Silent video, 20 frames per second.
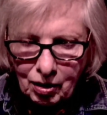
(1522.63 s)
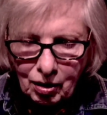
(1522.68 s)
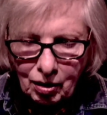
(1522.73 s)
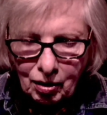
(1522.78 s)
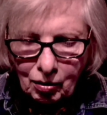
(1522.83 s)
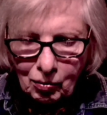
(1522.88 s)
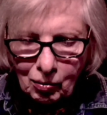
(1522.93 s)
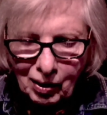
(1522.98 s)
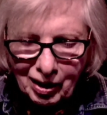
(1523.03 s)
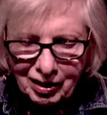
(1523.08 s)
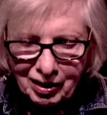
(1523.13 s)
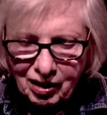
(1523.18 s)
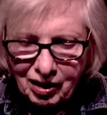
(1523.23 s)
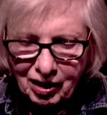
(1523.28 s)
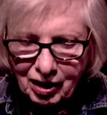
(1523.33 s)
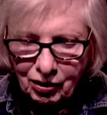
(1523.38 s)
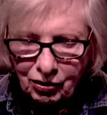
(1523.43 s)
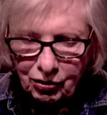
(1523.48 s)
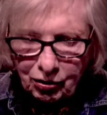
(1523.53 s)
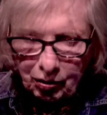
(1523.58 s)
What could he
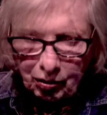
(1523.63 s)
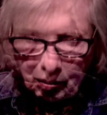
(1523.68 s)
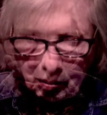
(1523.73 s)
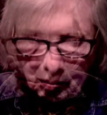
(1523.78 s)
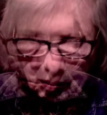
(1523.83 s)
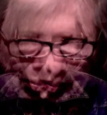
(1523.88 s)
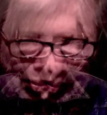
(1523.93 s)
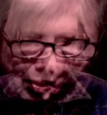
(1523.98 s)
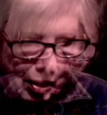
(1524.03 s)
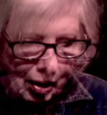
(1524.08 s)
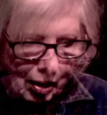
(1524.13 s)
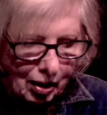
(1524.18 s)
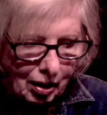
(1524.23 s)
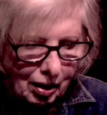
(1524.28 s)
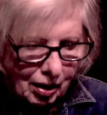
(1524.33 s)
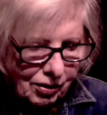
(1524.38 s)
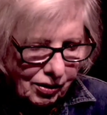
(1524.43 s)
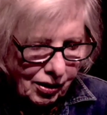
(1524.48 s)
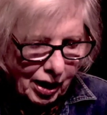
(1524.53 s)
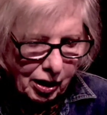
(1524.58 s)
do?
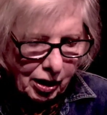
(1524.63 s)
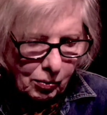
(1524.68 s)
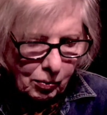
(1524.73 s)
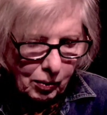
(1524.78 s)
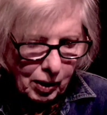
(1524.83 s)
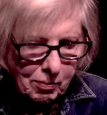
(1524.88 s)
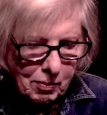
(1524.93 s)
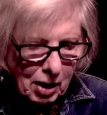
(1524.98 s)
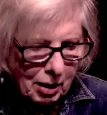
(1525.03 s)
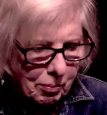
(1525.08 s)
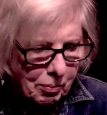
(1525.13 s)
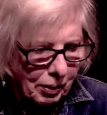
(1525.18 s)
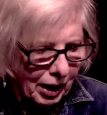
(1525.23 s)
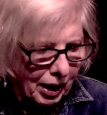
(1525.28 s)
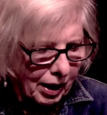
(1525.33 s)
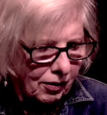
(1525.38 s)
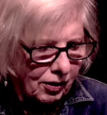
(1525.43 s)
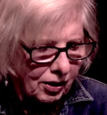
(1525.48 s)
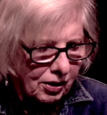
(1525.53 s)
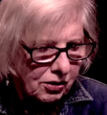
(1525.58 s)
Take away my
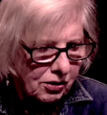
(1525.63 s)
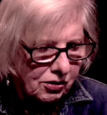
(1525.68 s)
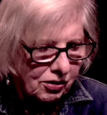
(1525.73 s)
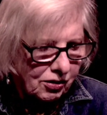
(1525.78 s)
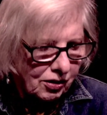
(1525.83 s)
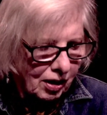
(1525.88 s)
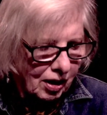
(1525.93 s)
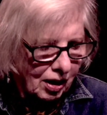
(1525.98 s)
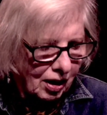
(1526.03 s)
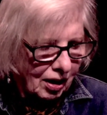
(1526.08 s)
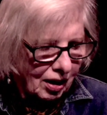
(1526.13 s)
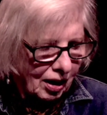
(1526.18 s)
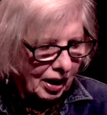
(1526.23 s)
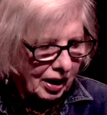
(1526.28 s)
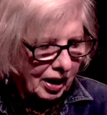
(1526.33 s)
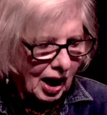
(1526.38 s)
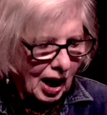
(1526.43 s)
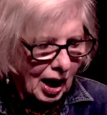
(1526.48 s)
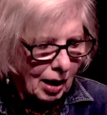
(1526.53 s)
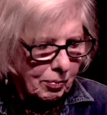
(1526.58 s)
parents, like
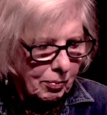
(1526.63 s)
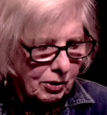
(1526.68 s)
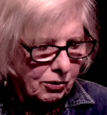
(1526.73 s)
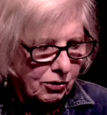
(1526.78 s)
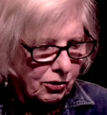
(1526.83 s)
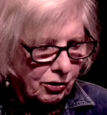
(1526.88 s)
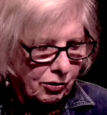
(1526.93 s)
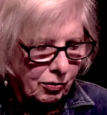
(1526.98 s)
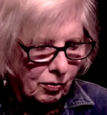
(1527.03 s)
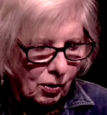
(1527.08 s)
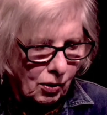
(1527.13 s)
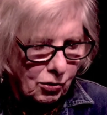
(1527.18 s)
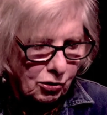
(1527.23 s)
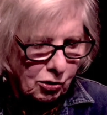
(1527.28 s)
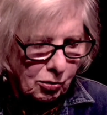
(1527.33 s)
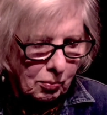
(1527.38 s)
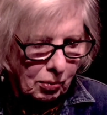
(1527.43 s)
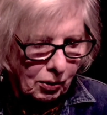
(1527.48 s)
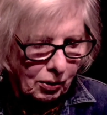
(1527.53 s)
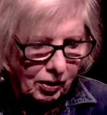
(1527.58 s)
happened to the
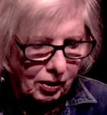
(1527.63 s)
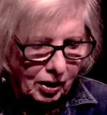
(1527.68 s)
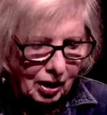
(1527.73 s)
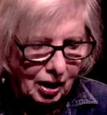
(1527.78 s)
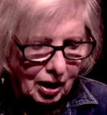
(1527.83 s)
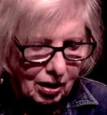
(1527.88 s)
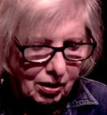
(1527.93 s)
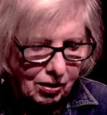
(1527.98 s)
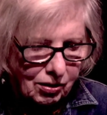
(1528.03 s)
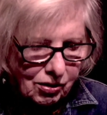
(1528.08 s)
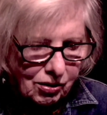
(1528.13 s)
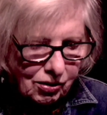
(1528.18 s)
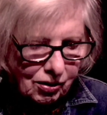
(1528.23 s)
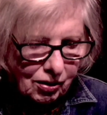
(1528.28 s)
Rosenberg kids?